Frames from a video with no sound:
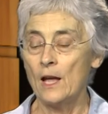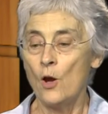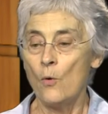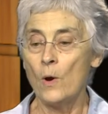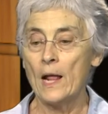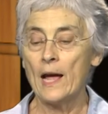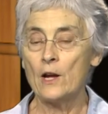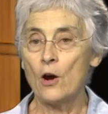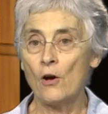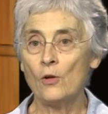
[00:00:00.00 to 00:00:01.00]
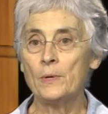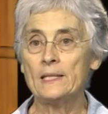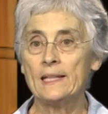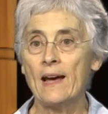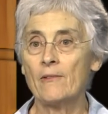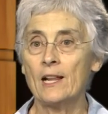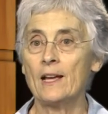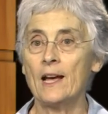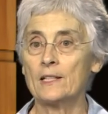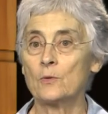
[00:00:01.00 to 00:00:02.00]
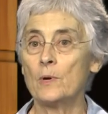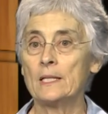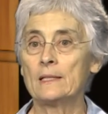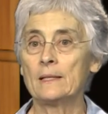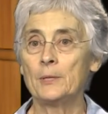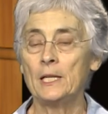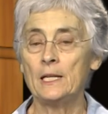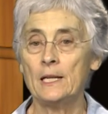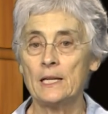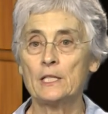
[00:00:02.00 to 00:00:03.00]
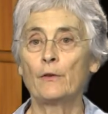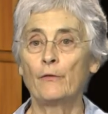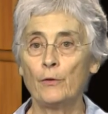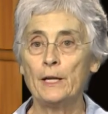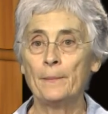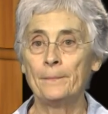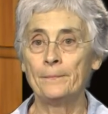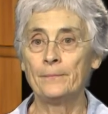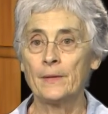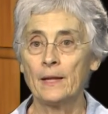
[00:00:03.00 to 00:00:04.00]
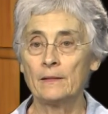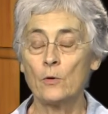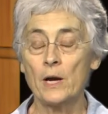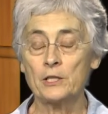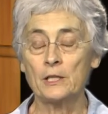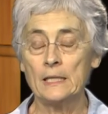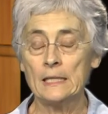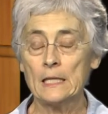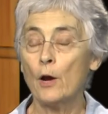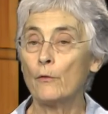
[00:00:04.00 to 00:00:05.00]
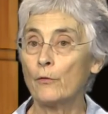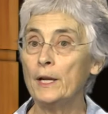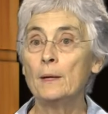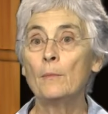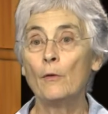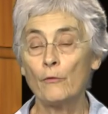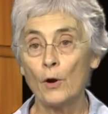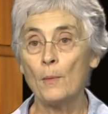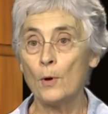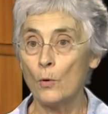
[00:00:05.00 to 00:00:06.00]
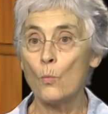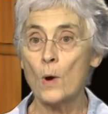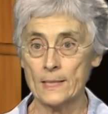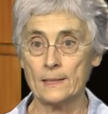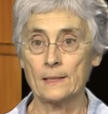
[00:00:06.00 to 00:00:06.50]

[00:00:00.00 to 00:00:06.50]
What I always get when I ask what is liberty is freedom. The question is, freedom from what?